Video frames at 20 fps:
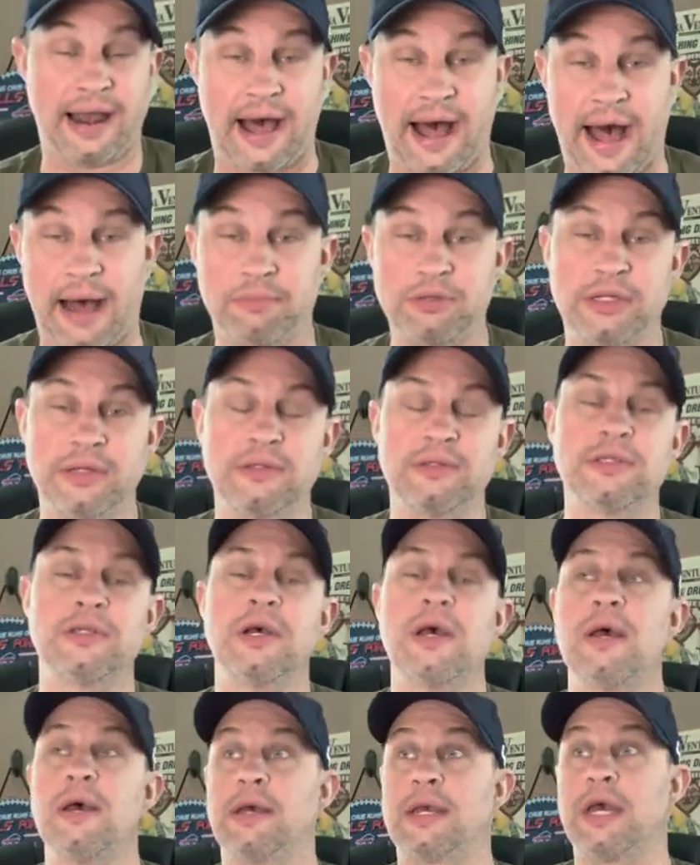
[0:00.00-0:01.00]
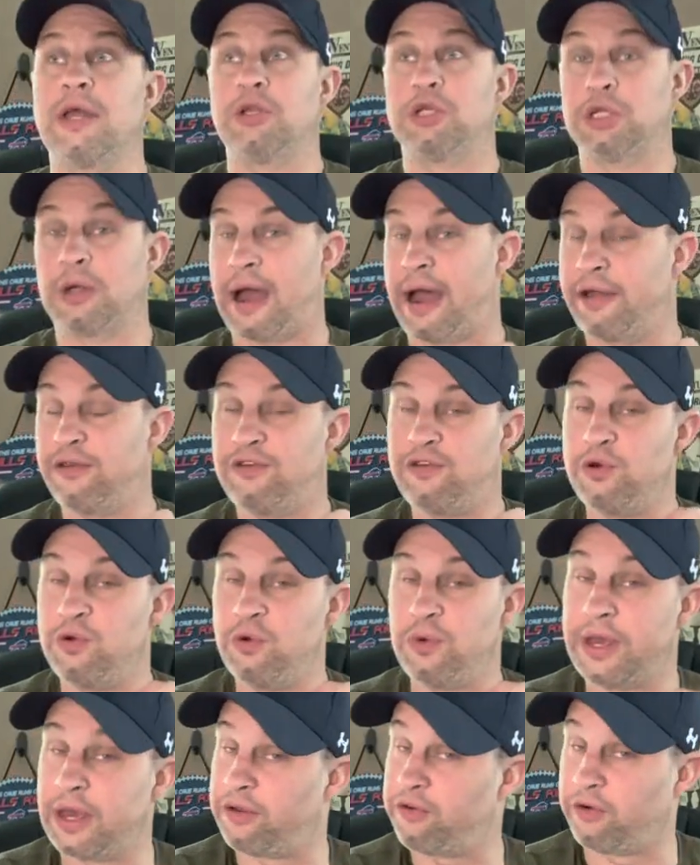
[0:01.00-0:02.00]
of options can try
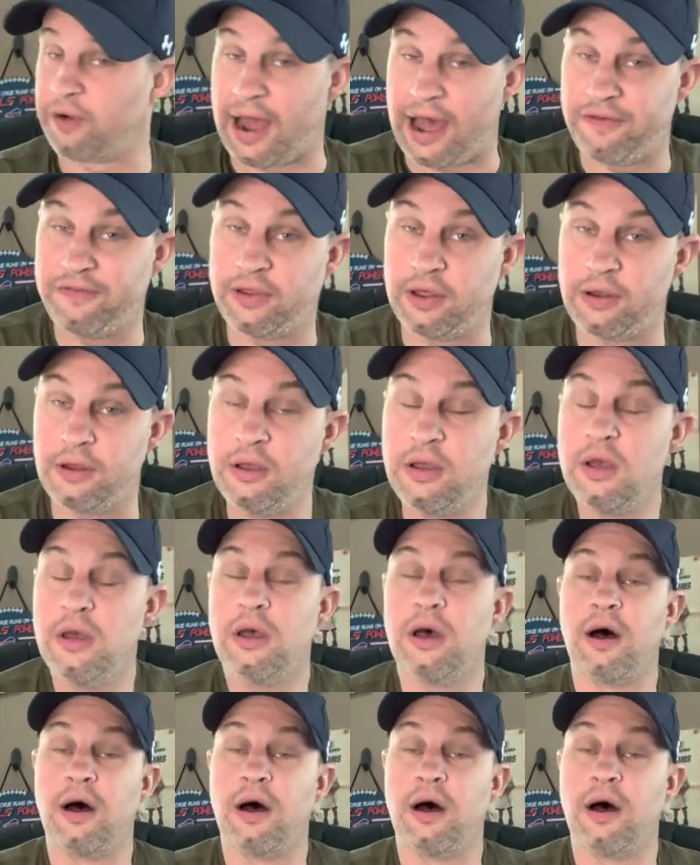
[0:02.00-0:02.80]
to get drafted.